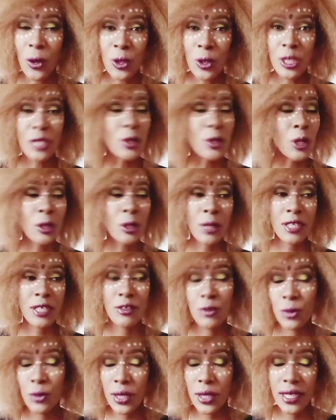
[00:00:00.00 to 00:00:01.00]
all,
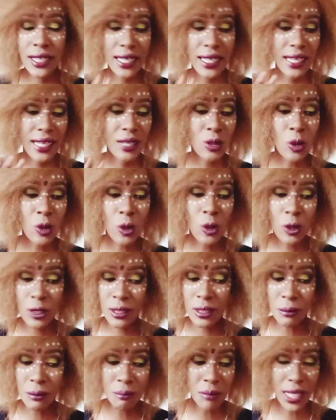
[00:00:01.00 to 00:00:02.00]
always doing like
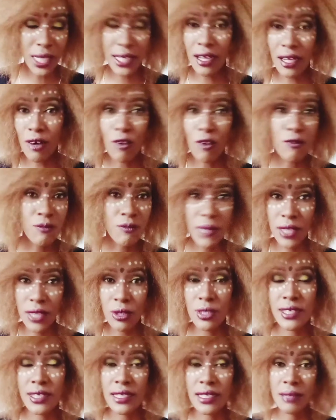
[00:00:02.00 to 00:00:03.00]
all manner of
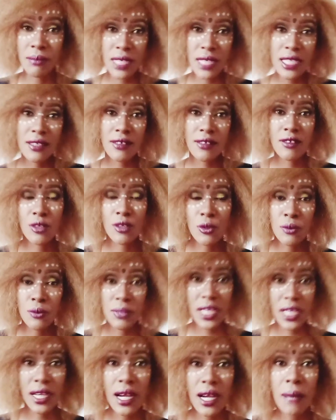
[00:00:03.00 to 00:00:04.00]
methods and means through
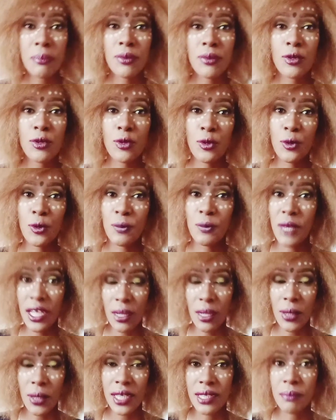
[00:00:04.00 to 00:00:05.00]
makeup to make
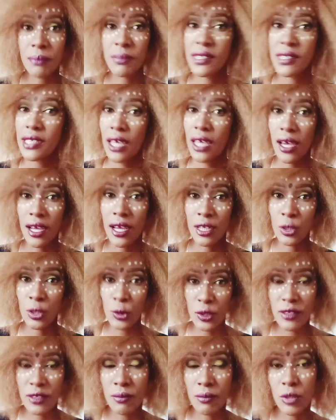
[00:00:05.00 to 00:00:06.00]
our lips uh,
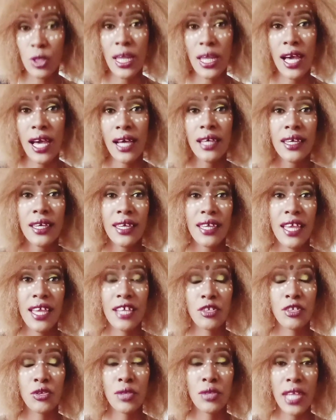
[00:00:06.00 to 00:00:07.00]
look smaller.
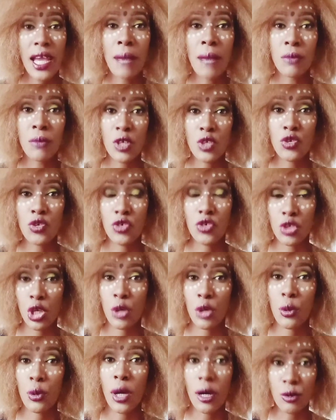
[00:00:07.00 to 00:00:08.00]
And today I'm going to show
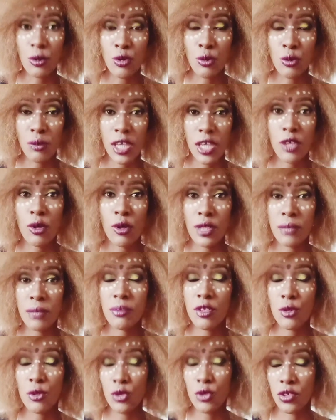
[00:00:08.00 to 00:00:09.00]
you how to make your
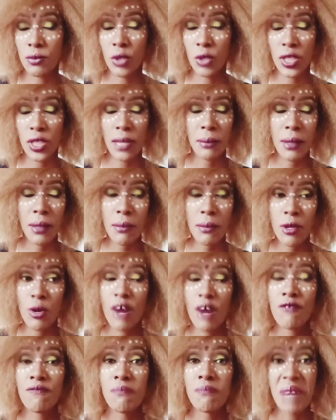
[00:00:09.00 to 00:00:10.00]
lips look smaller. Maybe you
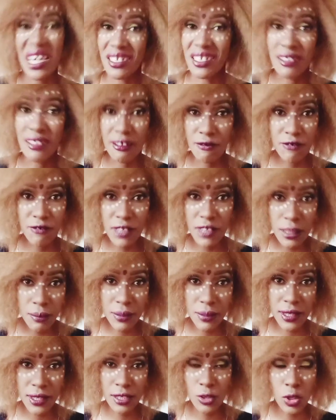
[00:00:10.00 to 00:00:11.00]
have massive
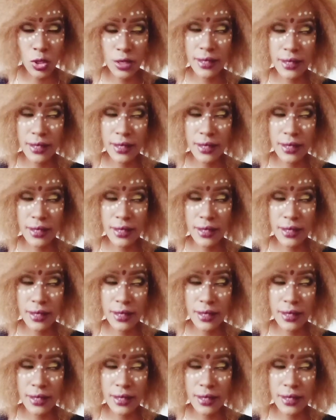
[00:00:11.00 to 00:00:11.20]
lips and you're